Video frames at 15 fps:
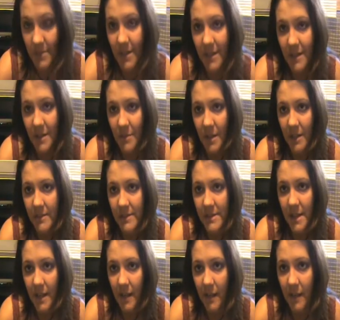sent me an email
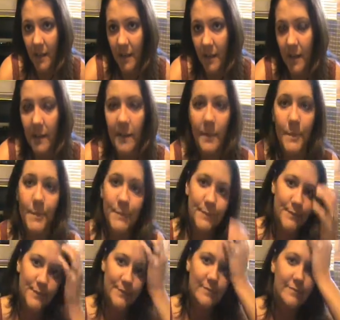today. Um,
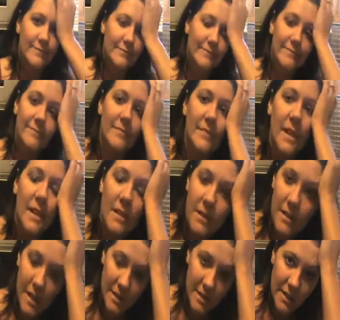
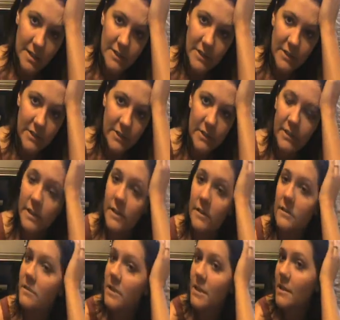I talked to her earlier
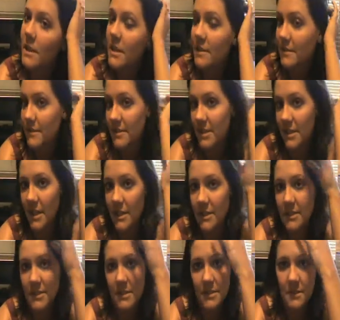and said, I
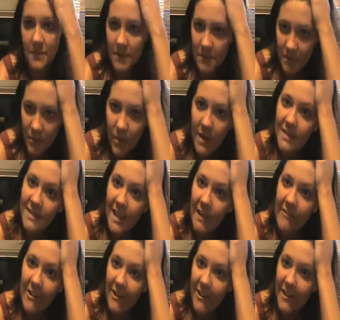just, when's it
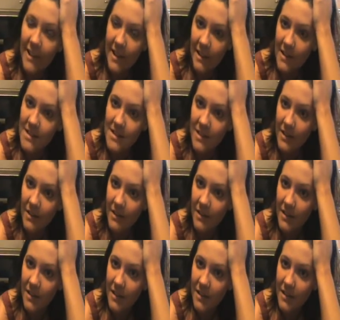ever going to get easier?